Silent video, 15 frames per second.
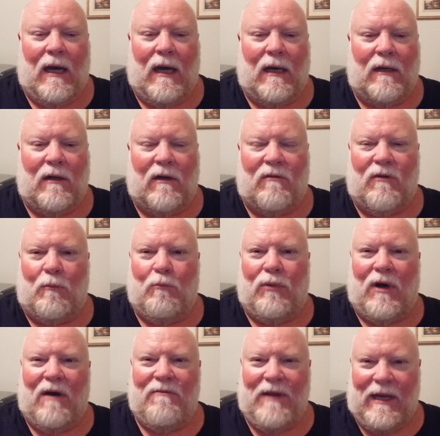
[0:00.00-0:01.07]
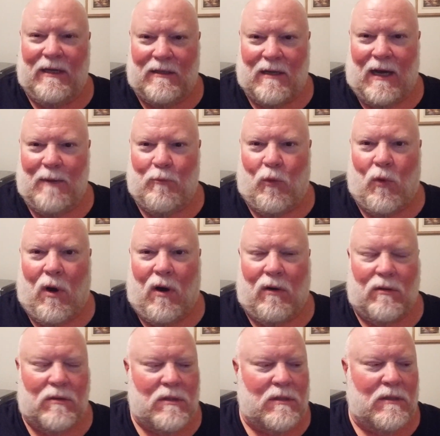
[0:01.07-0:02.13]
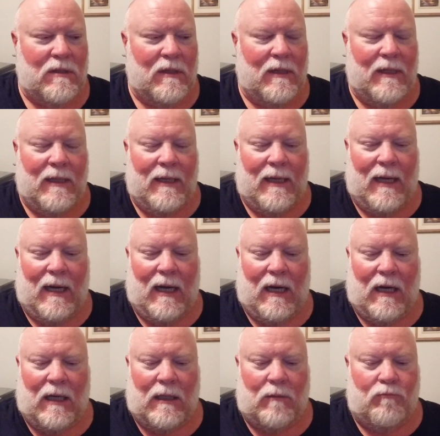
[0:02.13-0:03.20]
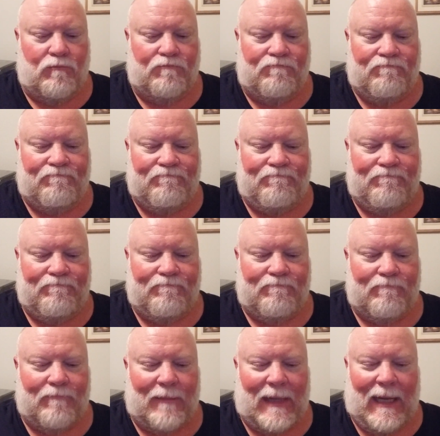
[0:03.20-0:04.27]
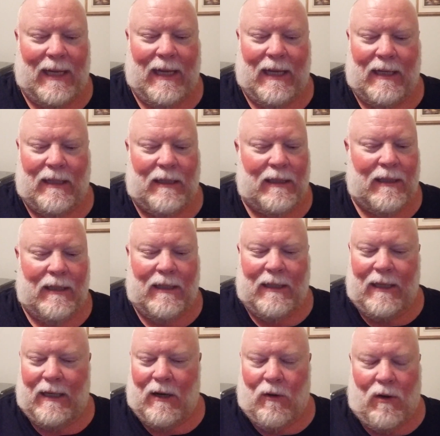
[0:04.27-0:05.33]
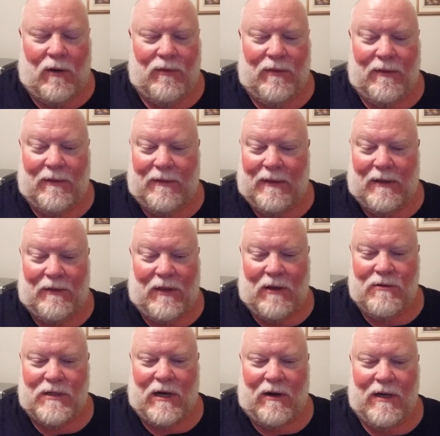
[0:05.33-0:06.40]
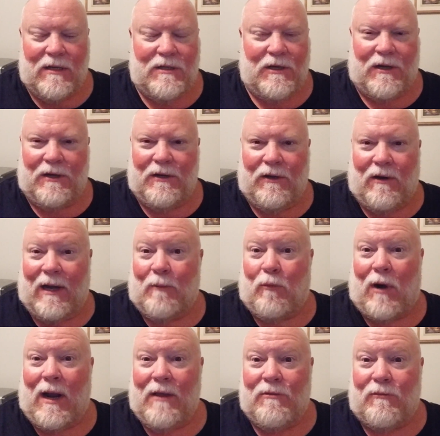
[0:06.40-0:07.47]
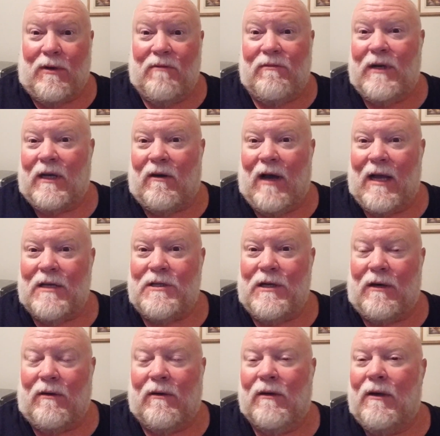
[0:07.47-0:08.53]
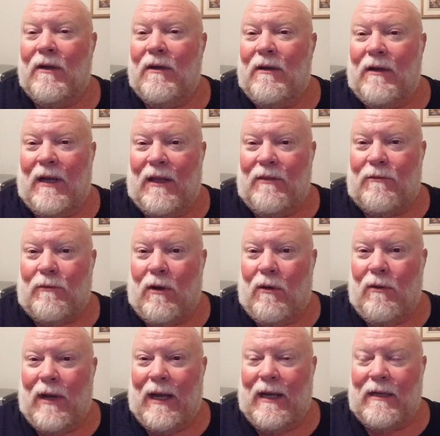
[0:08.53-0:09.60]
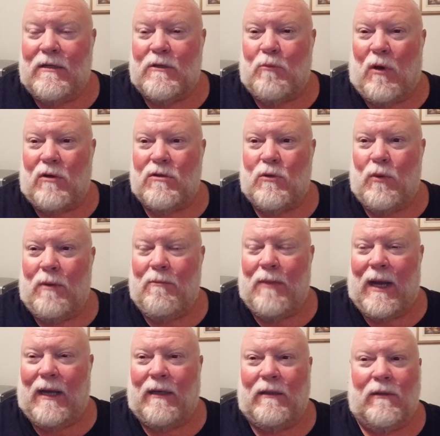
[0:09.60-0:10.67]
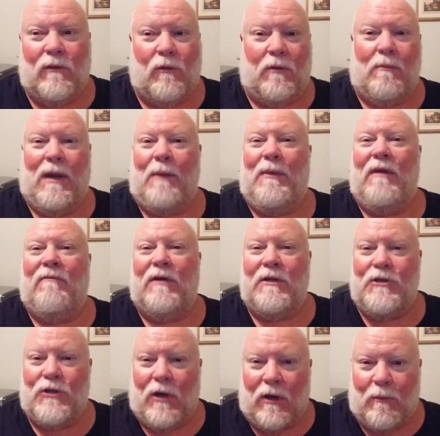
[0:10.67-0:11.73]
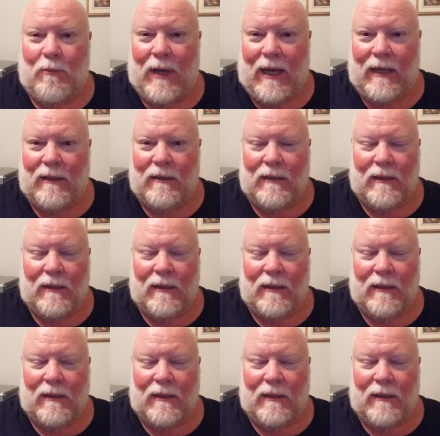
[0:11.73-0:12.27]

look for bluffy type walls, and on in those areas you can do like Brian Thrift did last year and throw a small swim bait or maybe even a jerk bait,